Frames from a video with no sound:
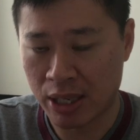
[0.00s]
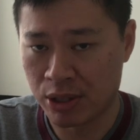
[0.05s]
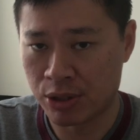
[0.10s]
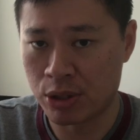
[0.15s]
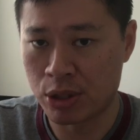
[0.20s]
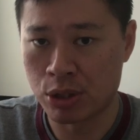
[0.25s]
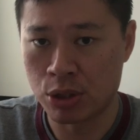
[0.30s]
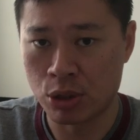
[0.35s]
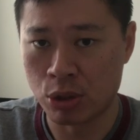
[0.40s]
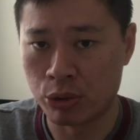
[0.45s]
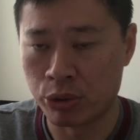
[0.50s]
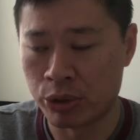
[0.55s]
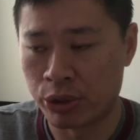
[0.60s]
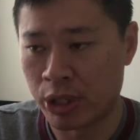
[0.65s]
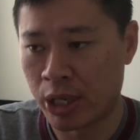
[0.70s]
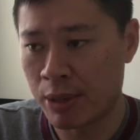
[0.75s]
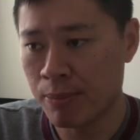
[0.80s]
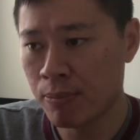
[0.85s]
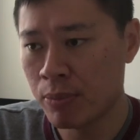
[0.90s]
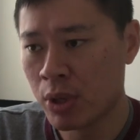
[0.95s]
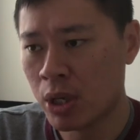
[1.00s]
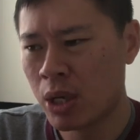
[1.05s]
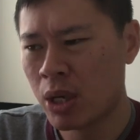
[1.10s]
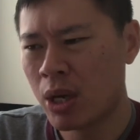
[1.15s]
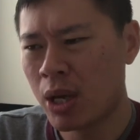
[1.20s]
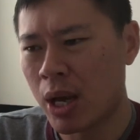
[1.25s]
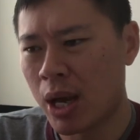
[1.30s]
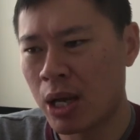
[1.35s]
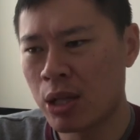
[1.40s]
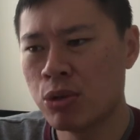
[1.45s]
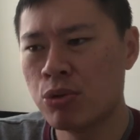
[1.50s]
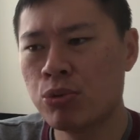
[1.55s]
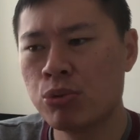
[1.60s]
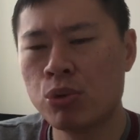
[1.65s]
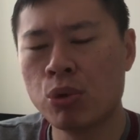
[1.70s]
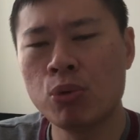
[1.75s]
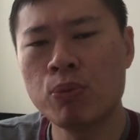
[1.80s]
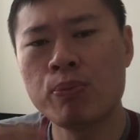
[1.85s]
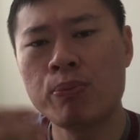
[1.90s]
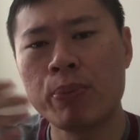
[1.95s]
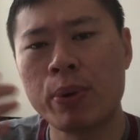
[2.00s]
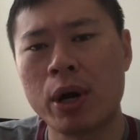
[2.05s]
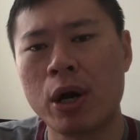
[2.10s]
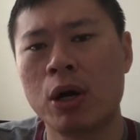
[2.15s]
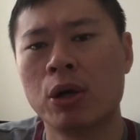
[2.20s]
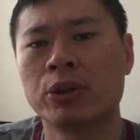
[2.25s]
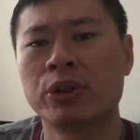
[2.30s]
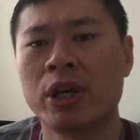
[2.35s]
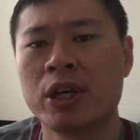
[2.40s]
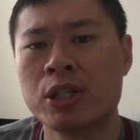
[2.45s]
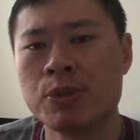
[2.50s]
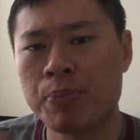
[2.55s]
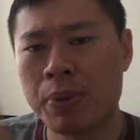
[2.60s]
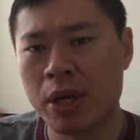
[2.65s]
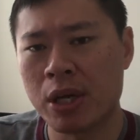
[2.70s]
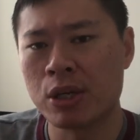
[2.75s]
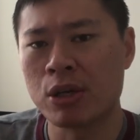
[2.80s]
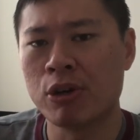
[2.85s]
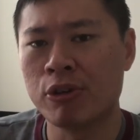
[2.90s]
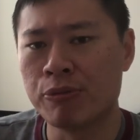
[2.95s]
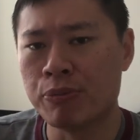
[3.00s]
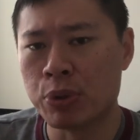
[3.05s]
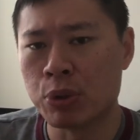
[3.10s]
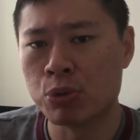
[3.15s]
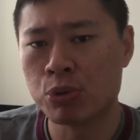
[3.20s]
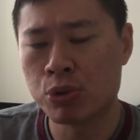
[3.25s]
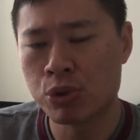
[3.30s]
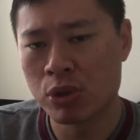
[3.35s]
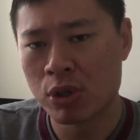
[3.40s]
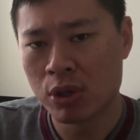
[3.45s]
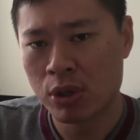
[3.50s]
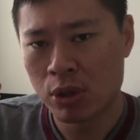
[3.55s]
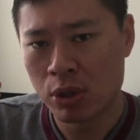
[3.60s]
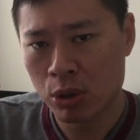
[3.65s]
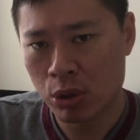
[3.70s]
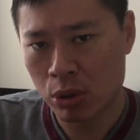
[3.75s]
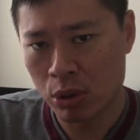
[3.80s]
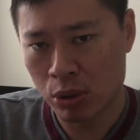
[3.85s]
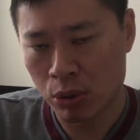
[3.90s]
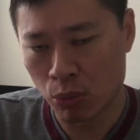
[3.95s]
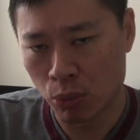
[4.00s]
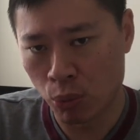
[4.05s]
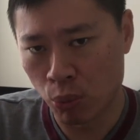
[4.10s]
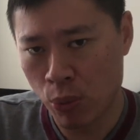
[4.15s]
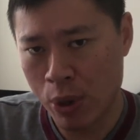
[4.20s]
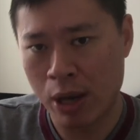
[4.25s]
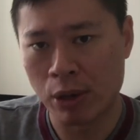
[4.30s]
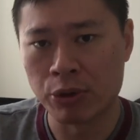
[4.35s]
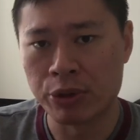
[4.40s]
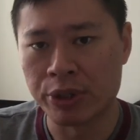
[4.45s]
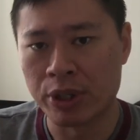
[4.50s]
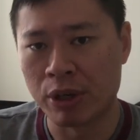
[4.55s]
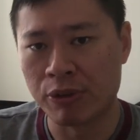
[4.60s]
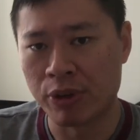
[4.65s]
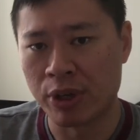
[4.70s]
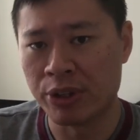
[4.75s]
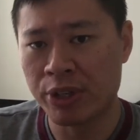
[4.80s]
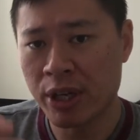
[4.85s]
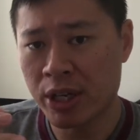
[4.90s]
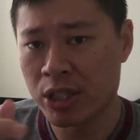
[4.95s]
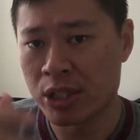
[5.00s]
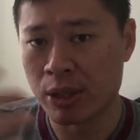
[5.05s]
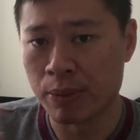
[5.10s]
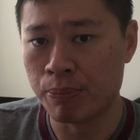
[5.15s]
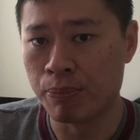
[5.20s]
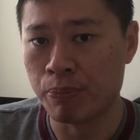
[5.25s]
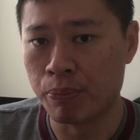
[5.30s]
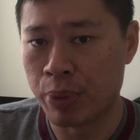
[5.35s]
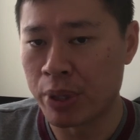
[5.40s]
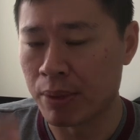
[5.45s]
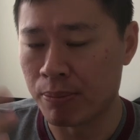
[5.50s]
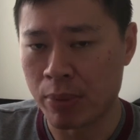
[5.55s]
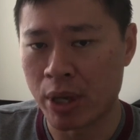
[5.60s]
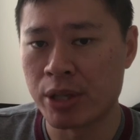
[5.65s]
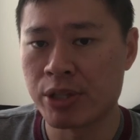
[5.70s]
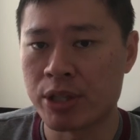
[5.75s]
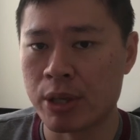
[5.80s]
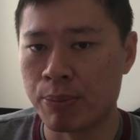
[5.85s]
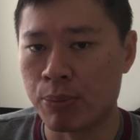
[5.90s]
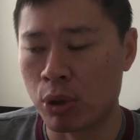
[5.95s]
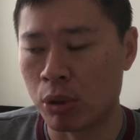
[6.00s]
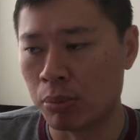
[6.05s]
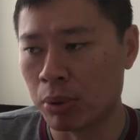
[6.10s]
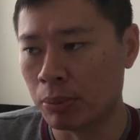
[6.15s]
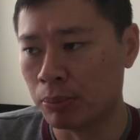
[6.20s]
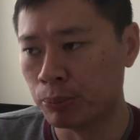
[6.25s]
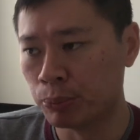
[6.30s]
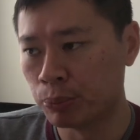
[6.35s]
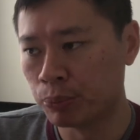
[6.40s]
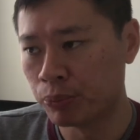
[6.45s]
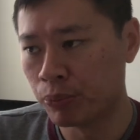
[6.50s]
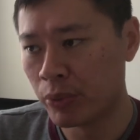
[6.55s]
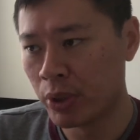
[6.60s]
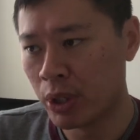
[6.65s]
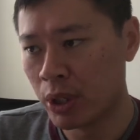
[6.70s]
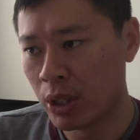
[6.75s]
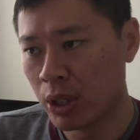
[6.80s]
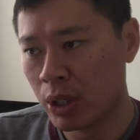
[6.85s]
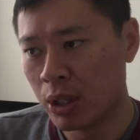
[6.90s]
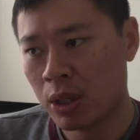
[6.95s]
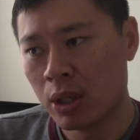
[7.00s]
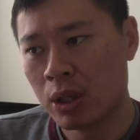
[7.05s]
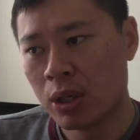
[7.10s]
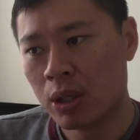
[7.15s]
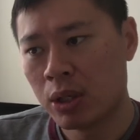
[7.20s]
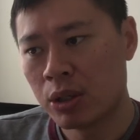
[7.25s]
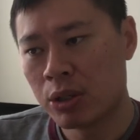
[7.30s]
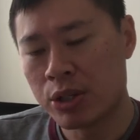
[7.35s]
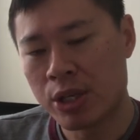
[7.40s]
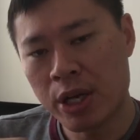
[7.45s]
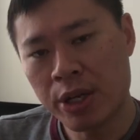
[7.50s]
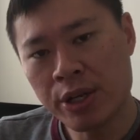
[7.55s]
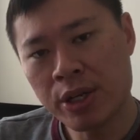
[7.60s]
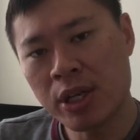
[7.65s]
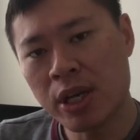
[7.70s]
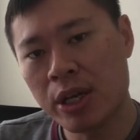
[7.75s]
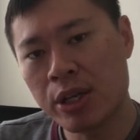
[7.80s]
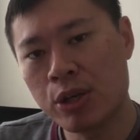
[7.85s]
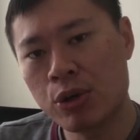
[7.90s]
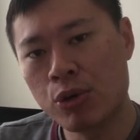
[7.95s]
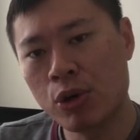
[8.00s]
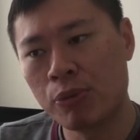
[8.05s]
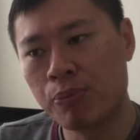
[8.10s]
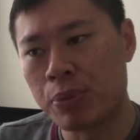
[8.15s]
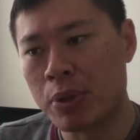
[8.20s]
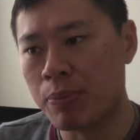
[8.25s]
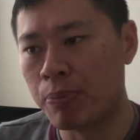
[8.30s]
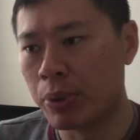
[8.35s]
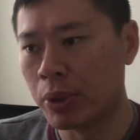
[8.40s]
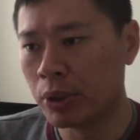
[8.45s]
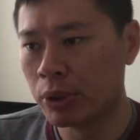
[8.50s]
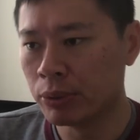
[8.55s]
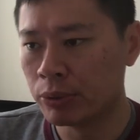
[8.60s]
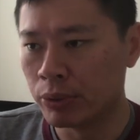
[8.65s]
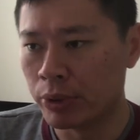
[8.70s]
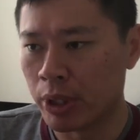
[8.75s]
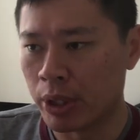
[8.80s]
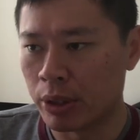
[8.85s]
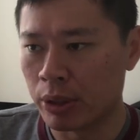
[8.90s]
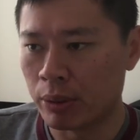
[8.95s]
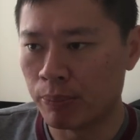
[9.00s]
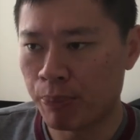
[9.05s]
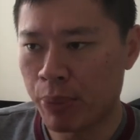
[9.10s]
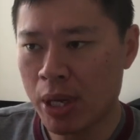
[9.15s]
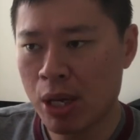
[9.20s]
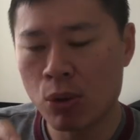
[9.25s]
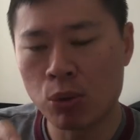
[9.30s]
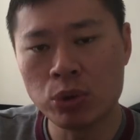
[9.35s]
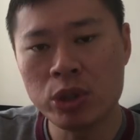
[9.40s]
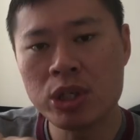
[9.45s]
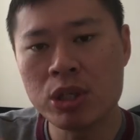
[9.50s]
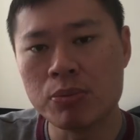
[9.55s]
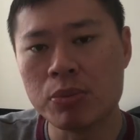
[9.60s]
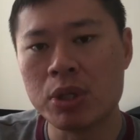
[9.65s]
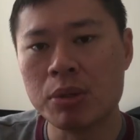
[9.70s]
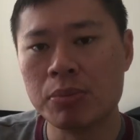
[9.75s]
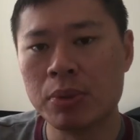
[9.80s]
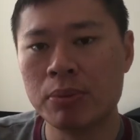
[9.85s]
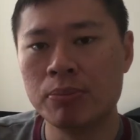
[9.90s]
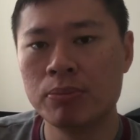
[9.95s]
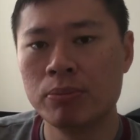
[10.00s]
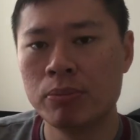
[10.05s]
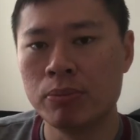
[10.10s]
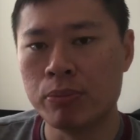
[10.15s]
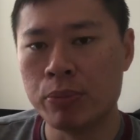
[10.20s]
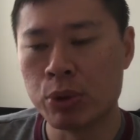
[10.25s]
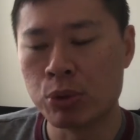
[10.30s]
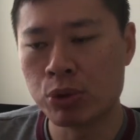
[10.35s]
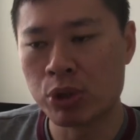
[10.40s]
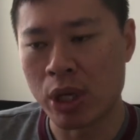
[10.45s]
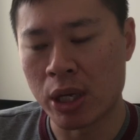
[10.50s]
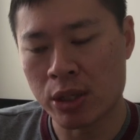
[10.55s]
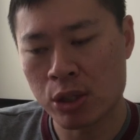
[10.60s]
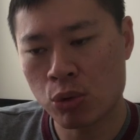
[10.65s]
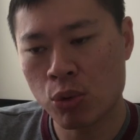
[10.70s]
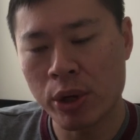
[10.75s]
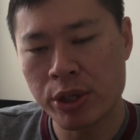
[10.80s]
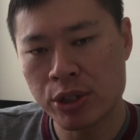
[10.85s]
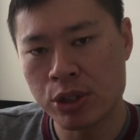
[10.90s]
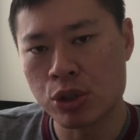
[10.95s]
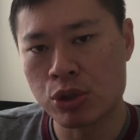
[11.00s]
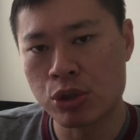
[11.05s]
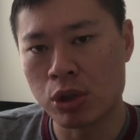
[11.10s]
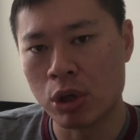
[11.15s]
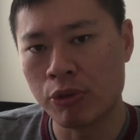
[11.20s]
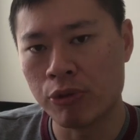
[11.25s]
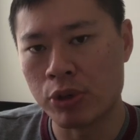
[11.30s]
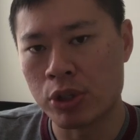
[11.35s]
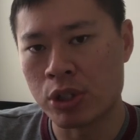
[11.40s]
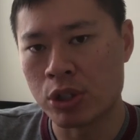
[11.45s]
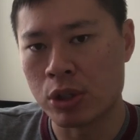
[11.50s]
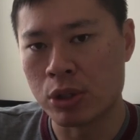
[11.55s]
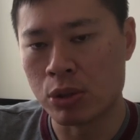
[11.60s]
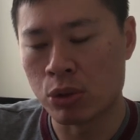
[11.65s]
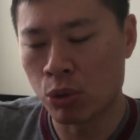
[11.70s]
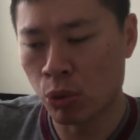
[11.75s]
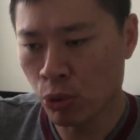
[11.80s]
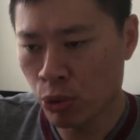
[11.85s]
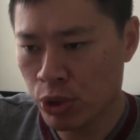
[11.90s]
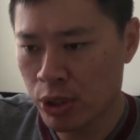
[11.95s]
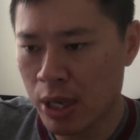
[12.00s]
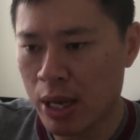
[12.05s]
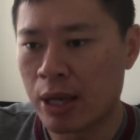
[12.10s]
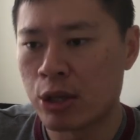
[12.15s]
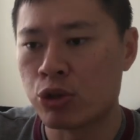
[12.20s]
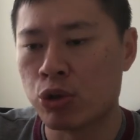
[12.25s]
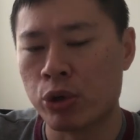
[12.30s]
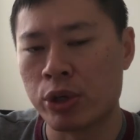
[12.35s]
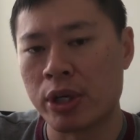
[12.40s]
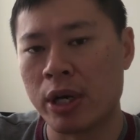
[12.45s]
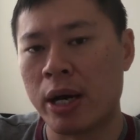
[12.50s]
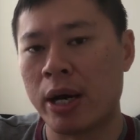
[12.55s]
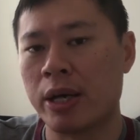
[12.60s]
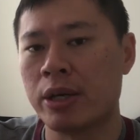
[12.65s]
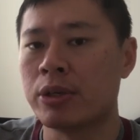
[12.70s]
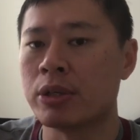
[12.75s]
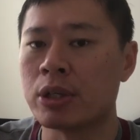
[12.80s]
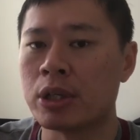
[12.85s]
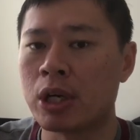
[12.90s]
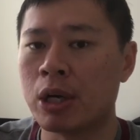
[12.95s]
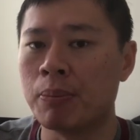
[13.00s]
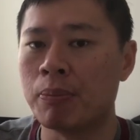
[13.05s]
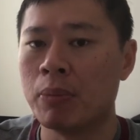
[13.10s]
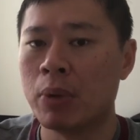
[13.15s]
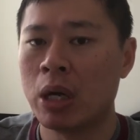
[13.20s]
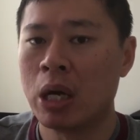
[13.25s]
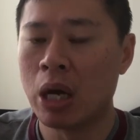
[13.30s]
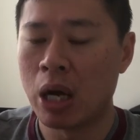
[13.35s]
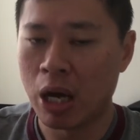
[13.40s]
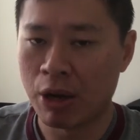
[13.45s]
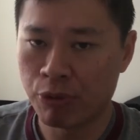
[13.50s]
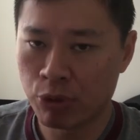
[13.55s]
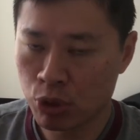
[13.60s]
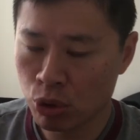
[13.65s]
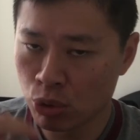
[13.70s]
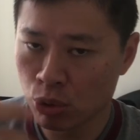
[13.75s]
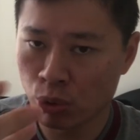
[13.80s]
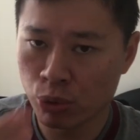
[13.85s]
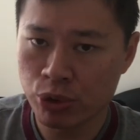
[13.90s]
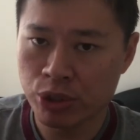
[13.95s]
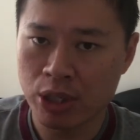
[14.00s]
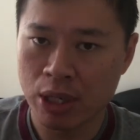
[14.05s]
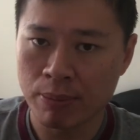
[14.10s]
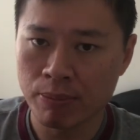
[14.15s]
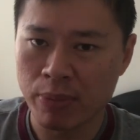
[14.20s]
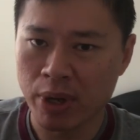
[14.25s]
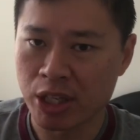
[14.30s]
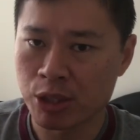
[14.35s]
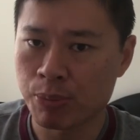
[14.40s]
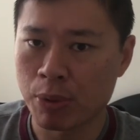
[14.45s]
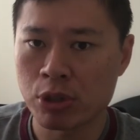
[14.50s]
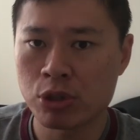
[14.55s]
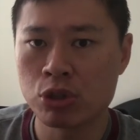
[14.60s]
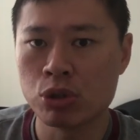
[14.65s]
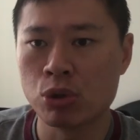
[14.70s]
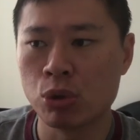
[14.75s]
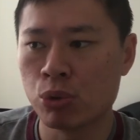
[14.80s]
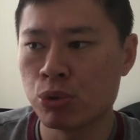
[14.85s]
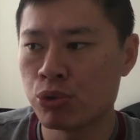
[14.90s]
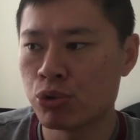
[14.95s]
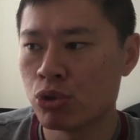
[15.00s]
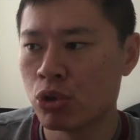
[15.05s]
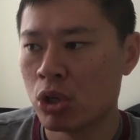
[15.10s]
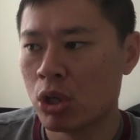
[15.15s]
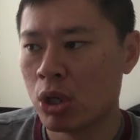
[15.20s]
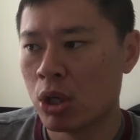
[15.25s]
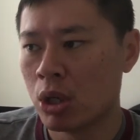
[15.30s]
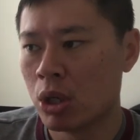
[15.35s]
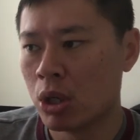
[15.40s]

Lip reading: taxis all the time, and you don't prioritize paying off bills well enough. And that is a big mindset problem. The other category of people that pay only the minimum bills, and it's quite easy to solve, is those that are drawing a higher income. I've also known some, especially those